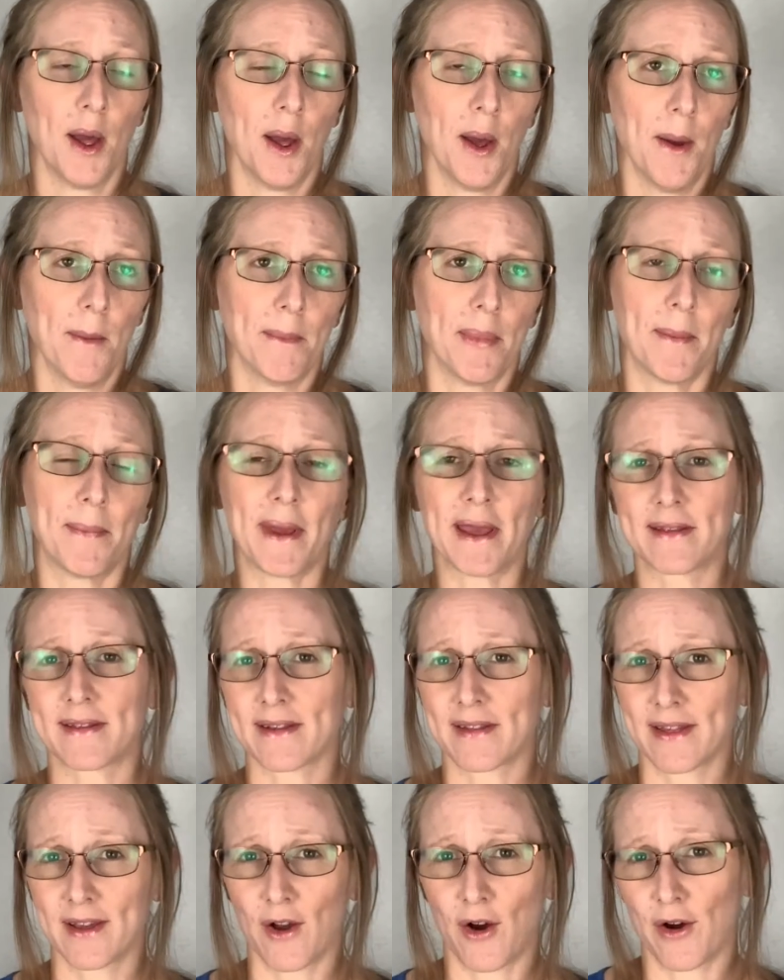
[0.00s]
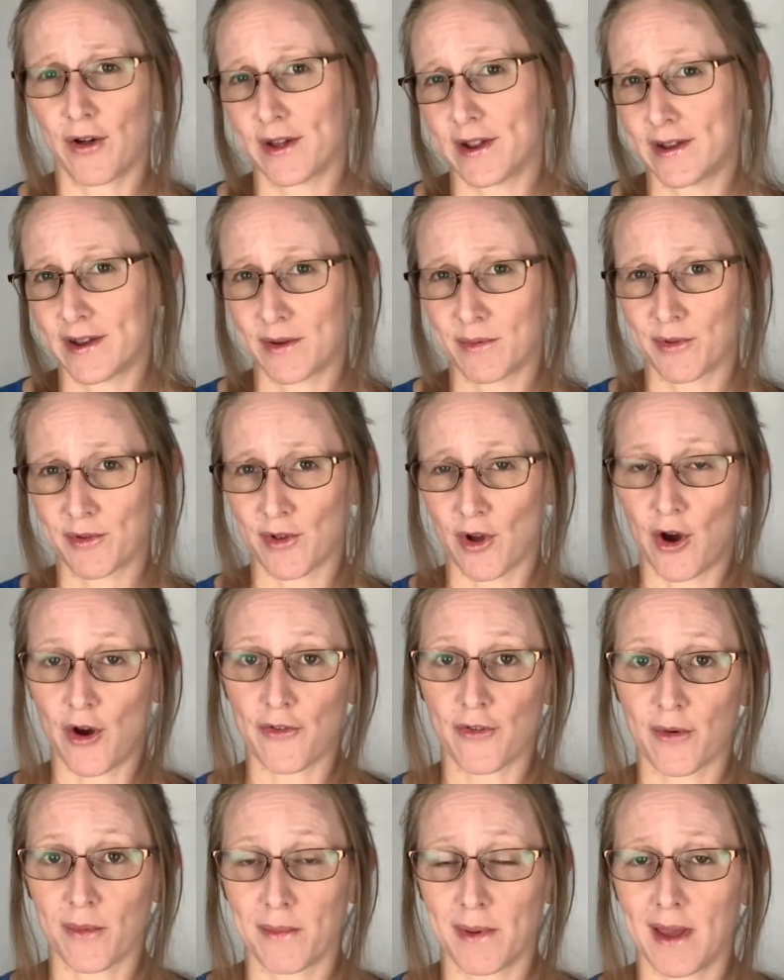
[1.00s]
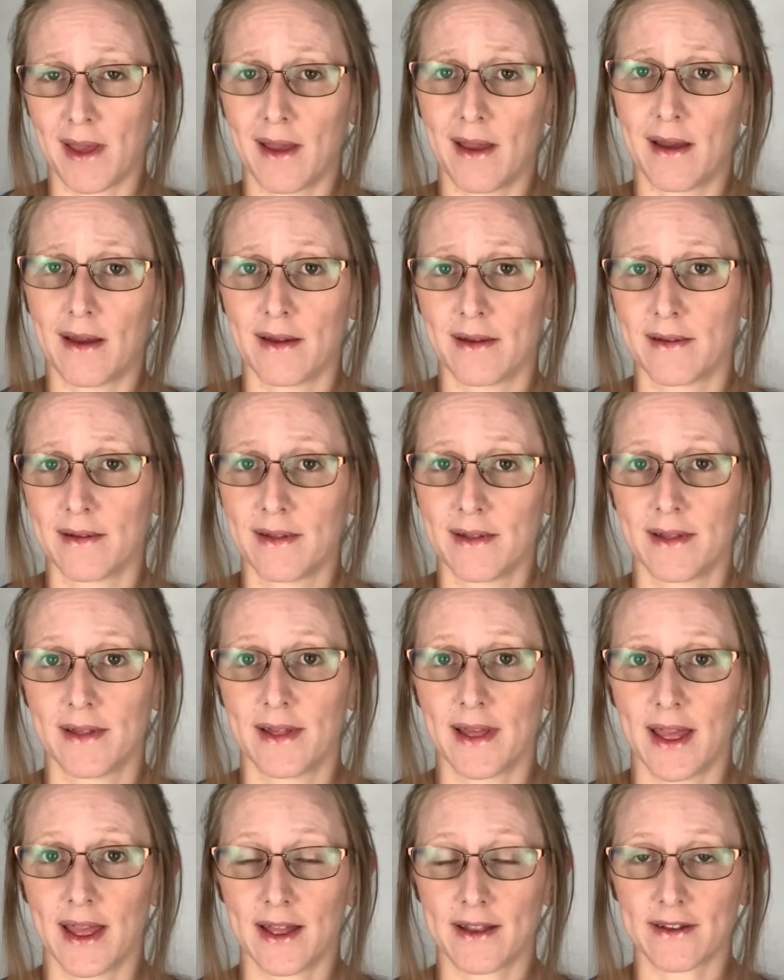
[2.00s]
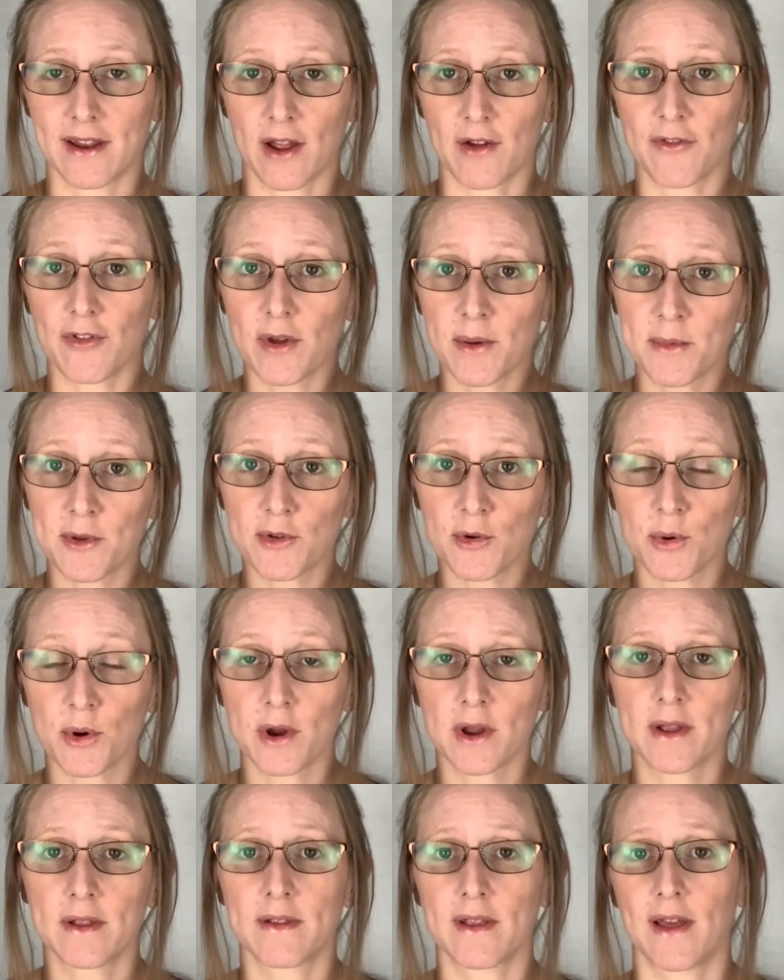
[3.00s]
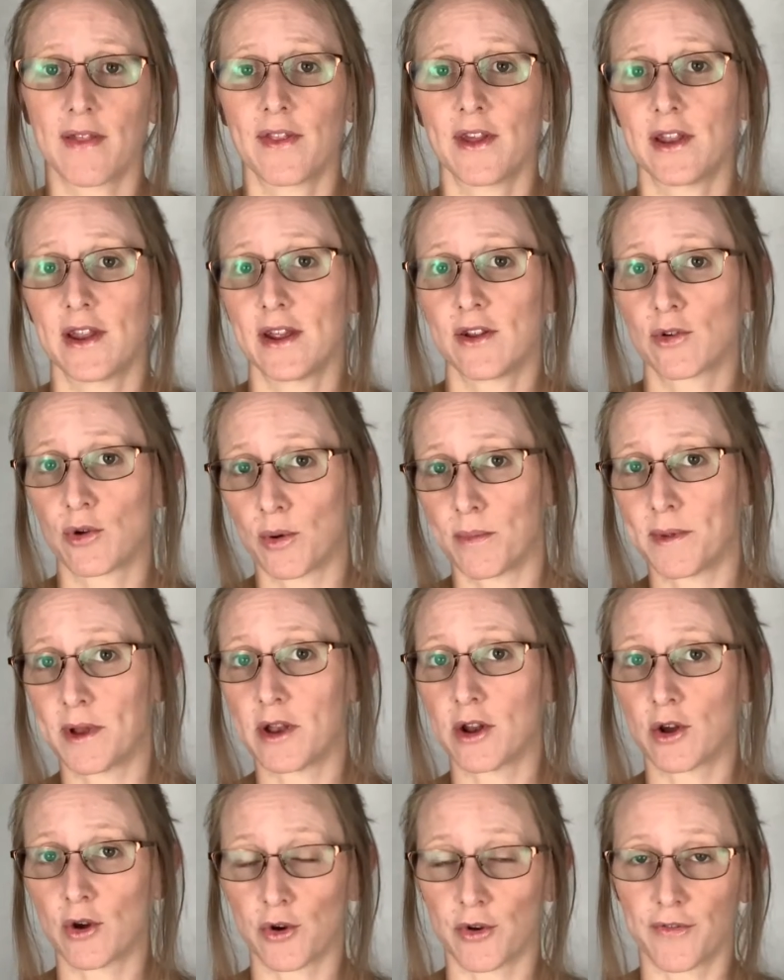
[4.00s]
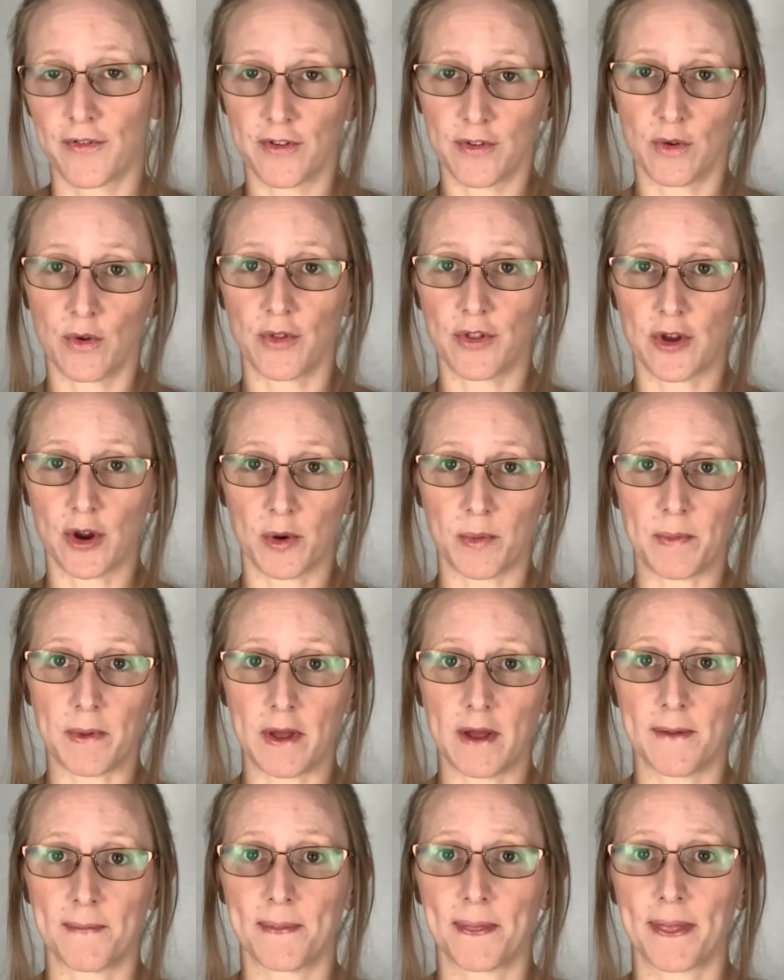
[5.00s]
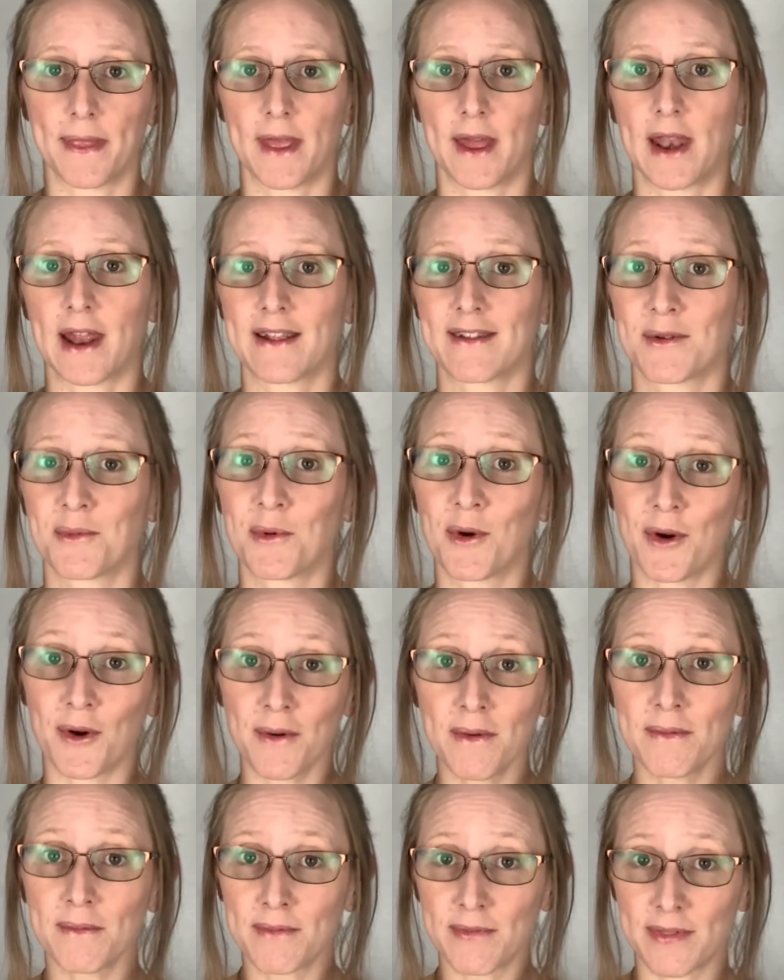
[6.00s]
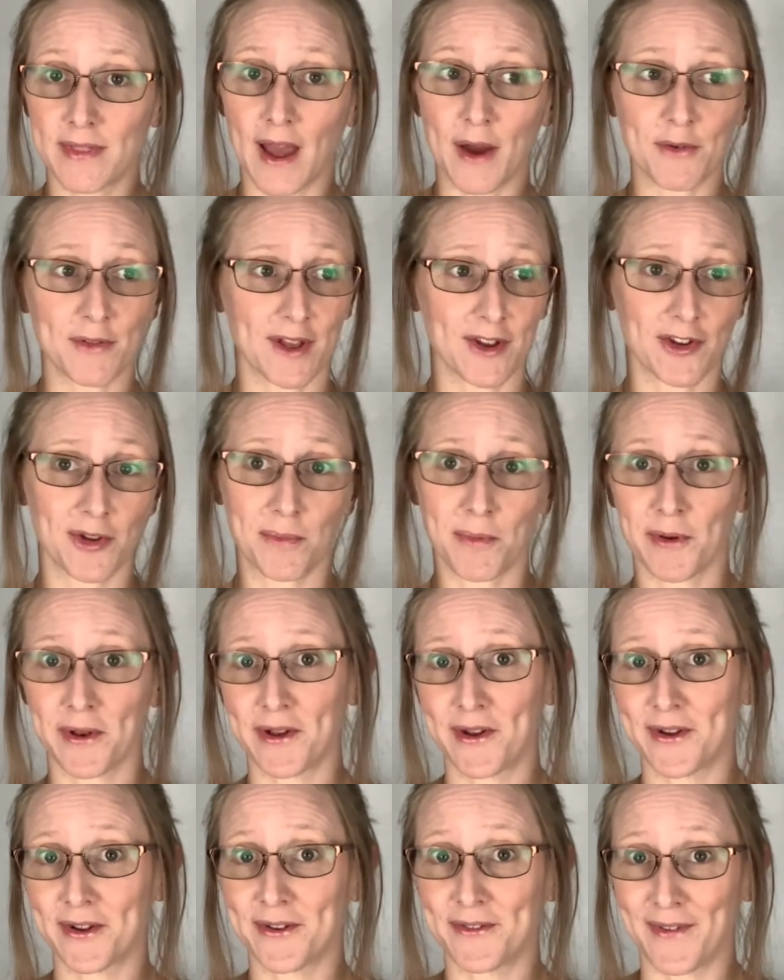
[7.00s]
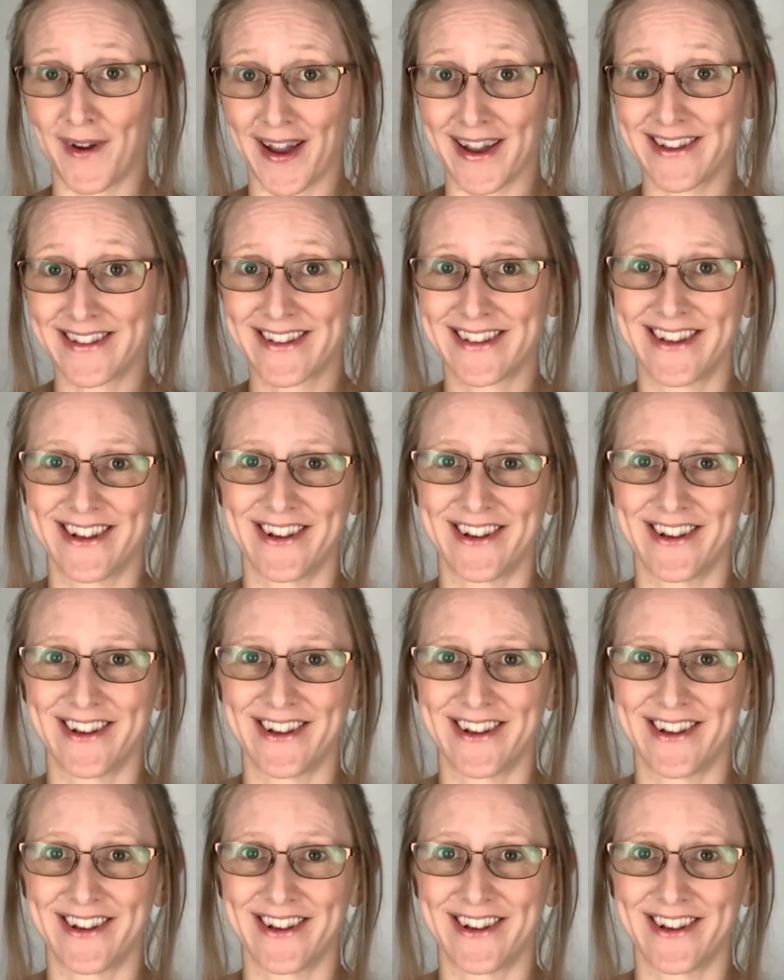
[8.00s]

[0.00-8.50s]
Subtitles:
But basically all he did was offer me anti-inflammatories, and then he told me to go to physical therapy. And I said, well, that was actually pretty good advice.